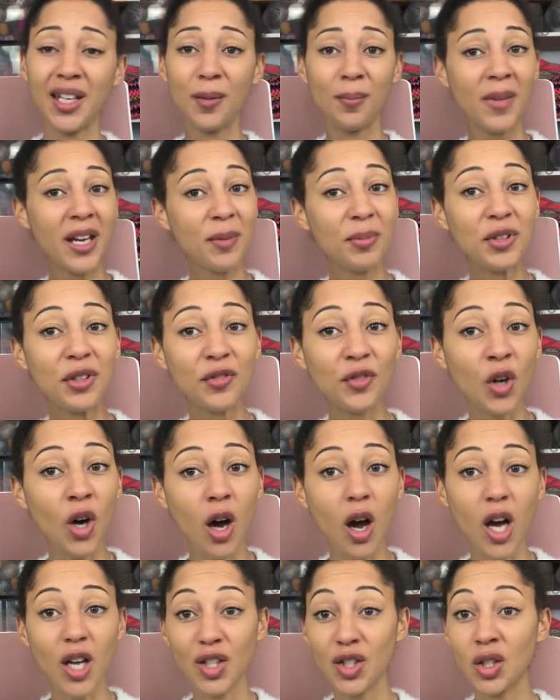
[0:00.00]
maybe you've
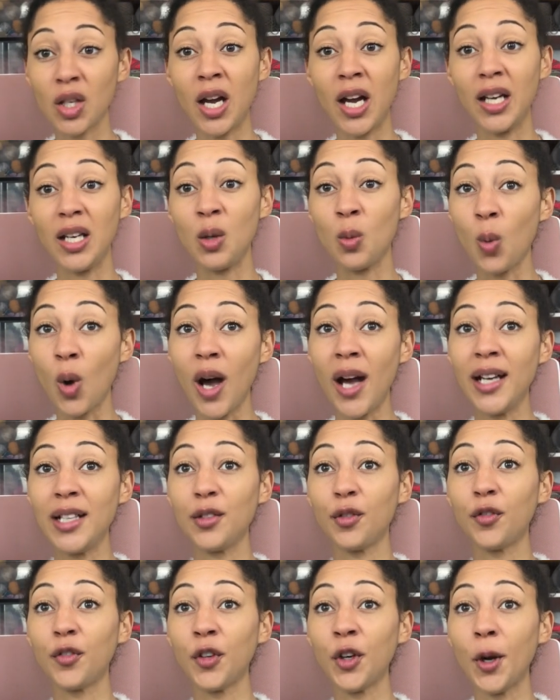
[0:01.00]
got a slightly wider
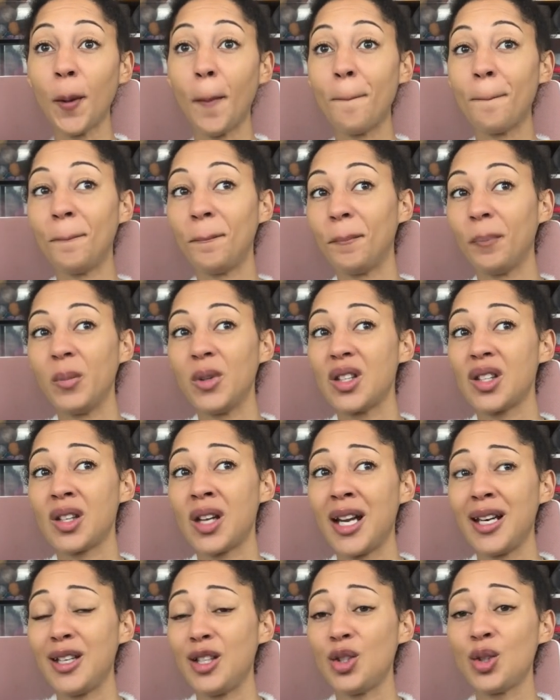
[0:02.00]
foot,
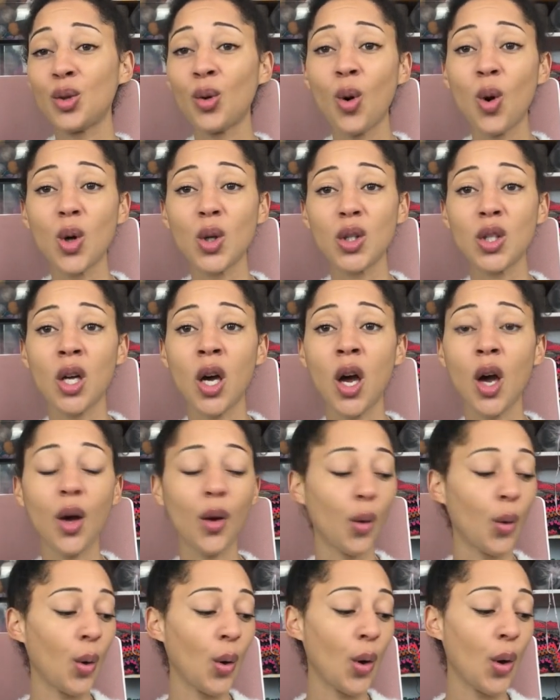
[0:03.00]
slightly shorter,
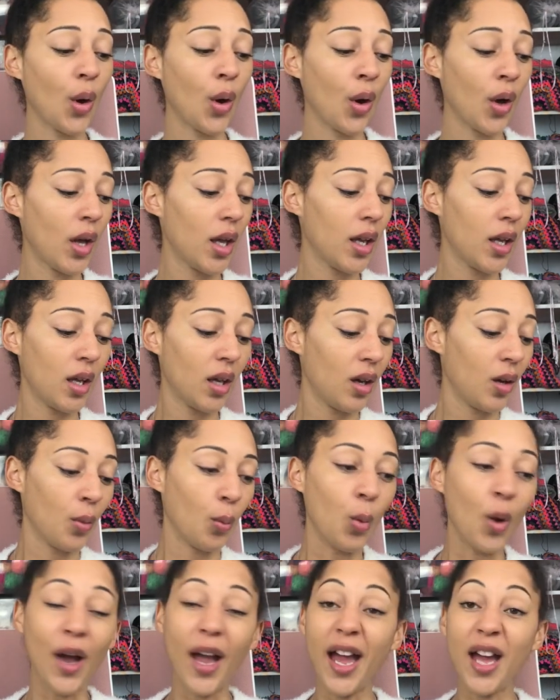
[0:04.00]
or
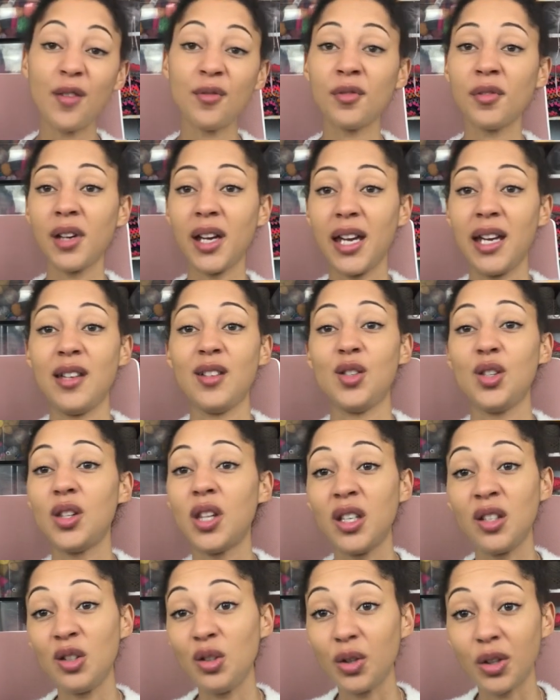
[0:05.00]
whatever it is,
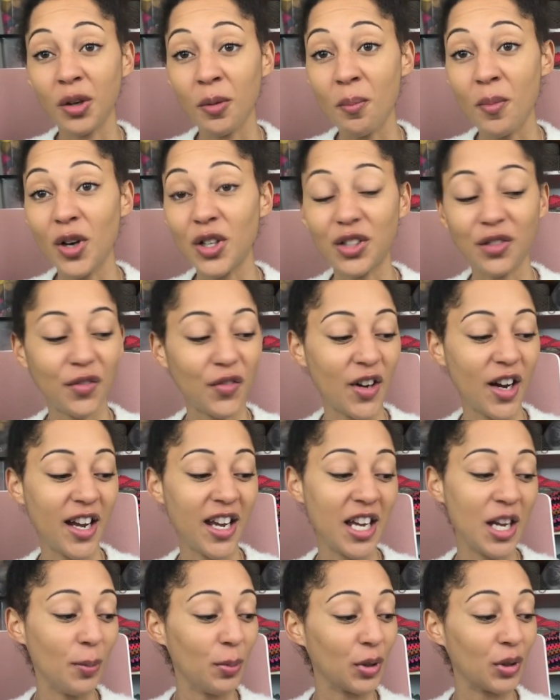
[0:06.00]
then you can modify
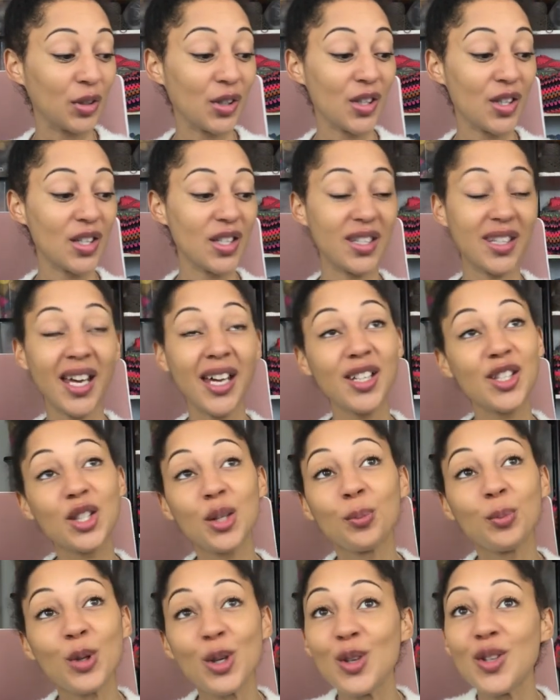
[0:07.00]
it, because that's the
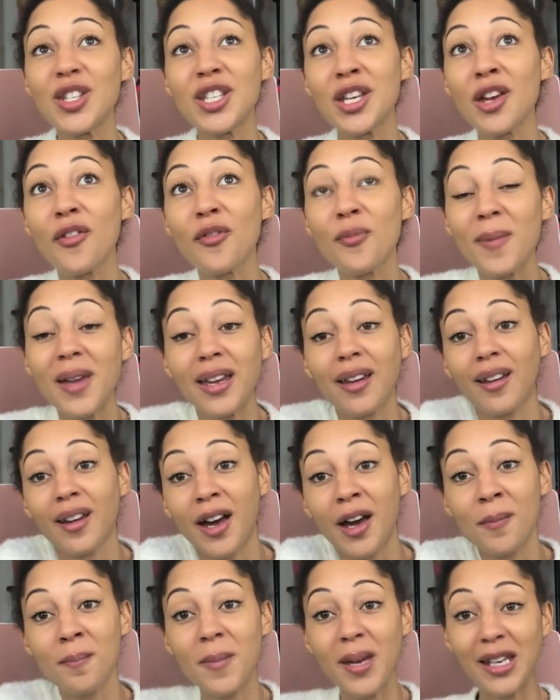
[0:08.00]
beauty of making
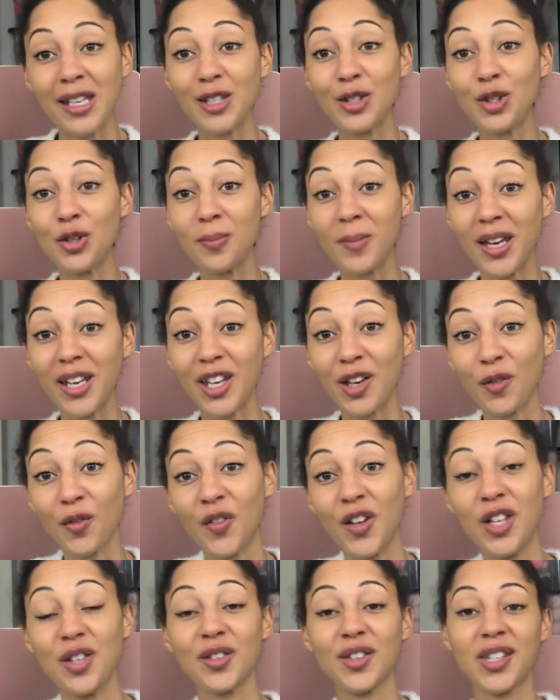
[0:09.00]
handmade, you make it
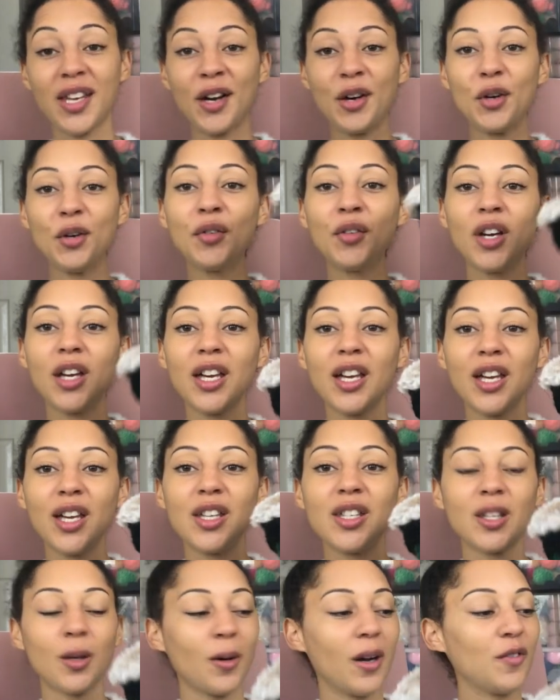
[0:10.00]
fit yourself.
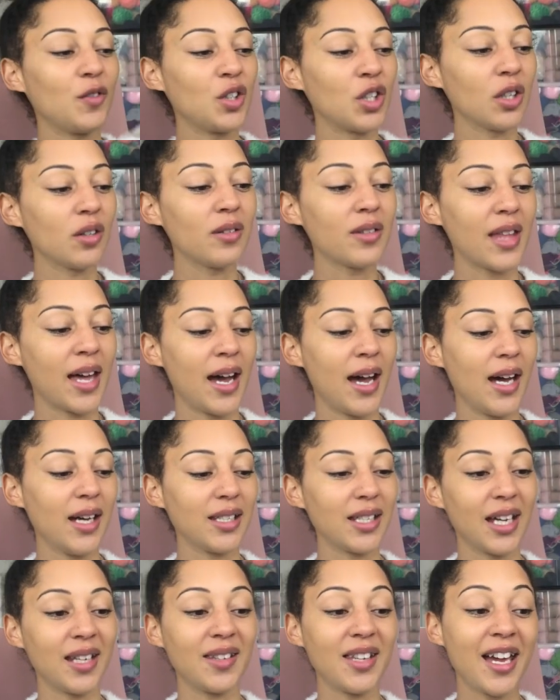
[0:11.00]
So I've done
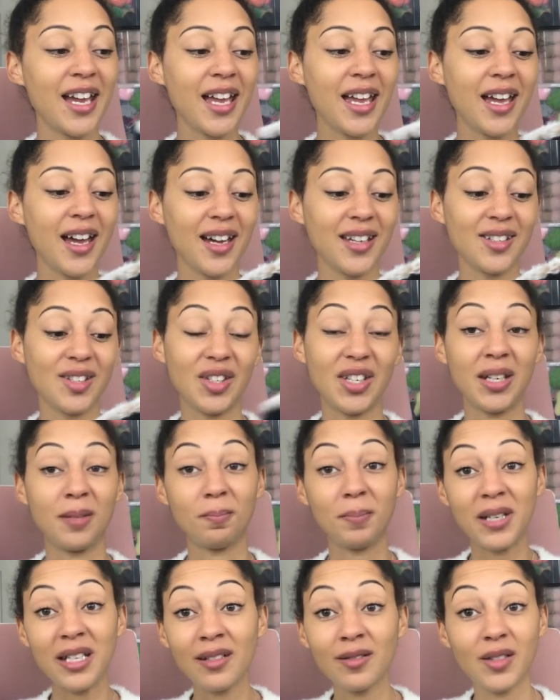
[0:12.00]
that, and they, as I said,
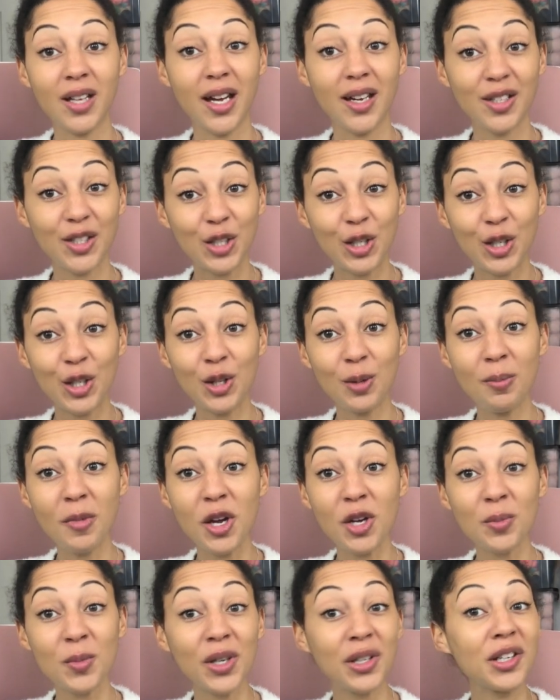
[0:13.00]
being tested at the
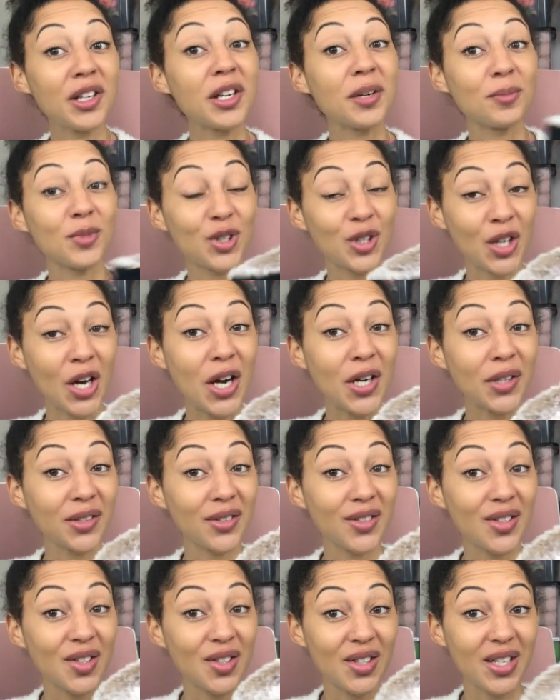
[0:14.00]
moment. I'm starting
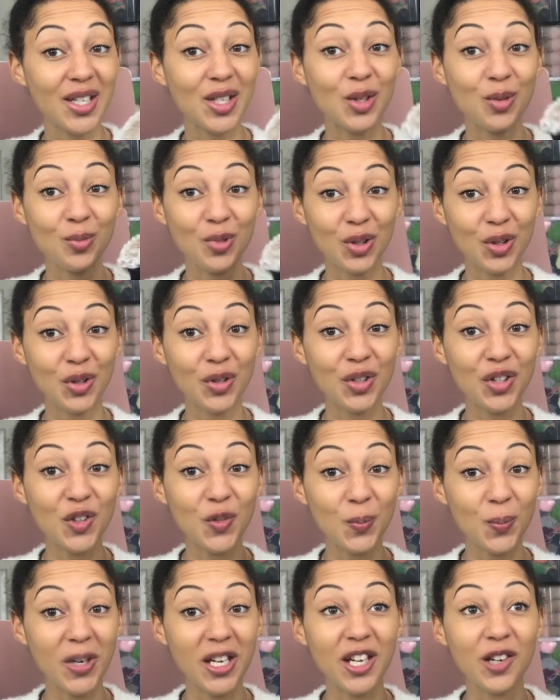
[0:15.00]
to see some Snugs
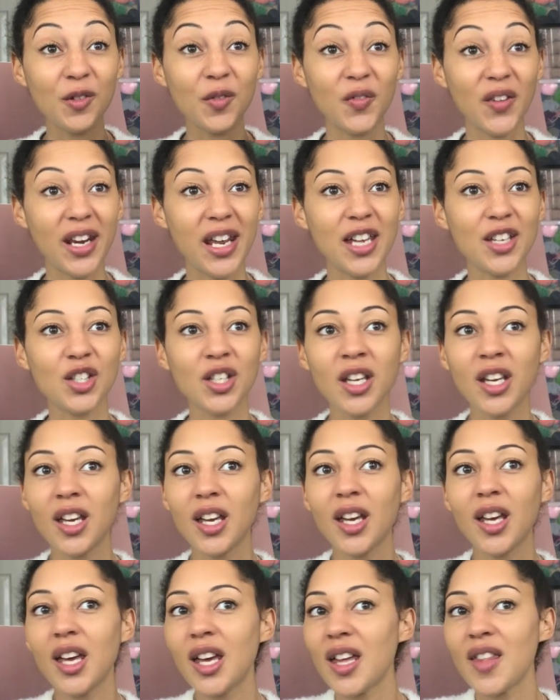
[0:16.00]
being finished.
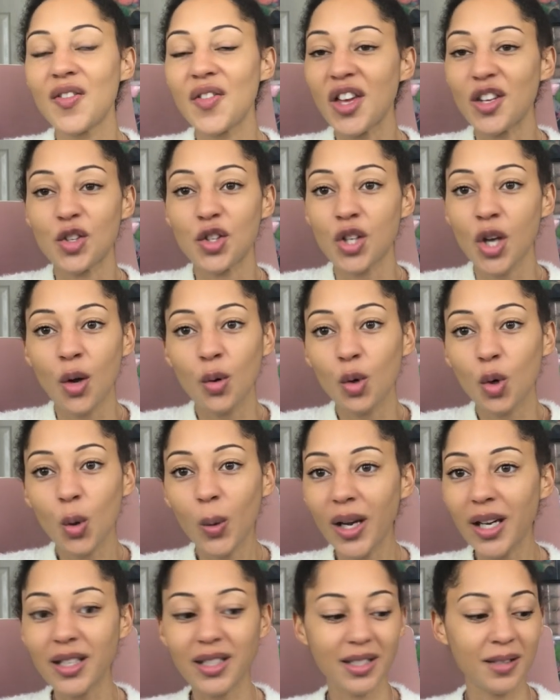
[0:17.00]
They're so
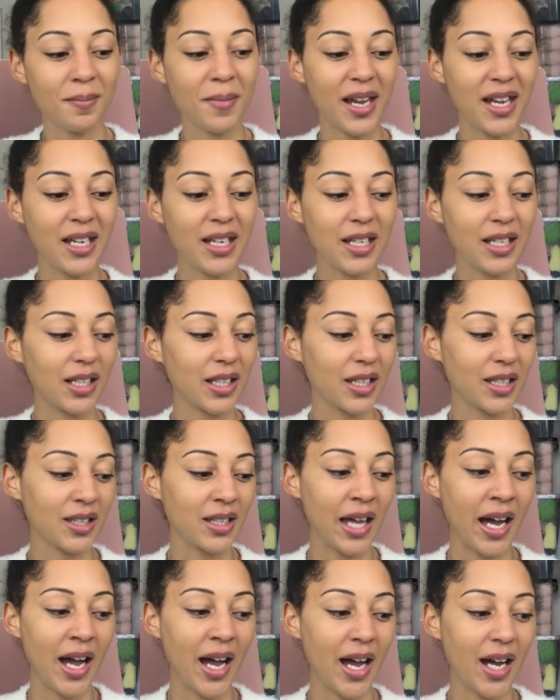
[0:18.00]
quick to make
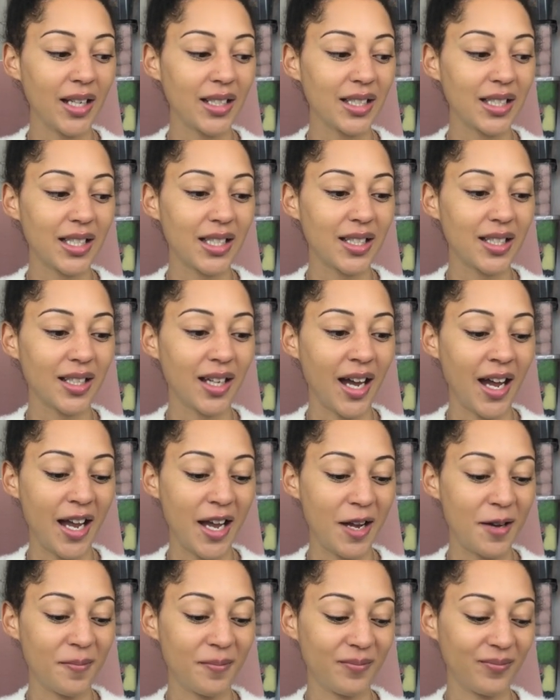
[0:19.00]
that,
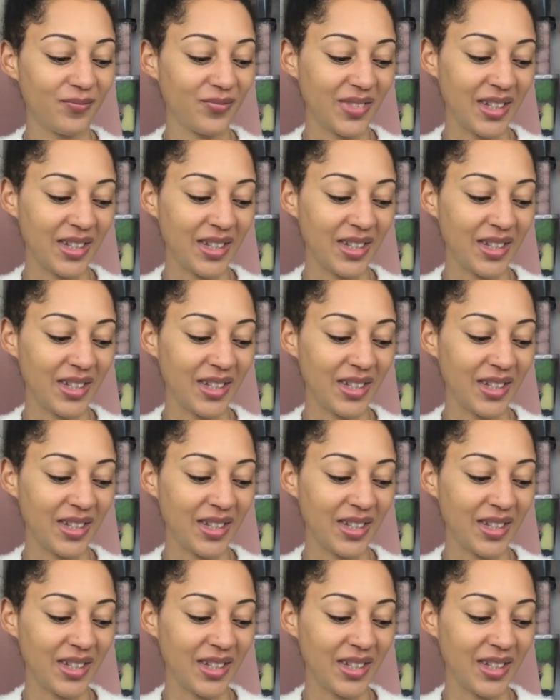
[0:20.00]
um,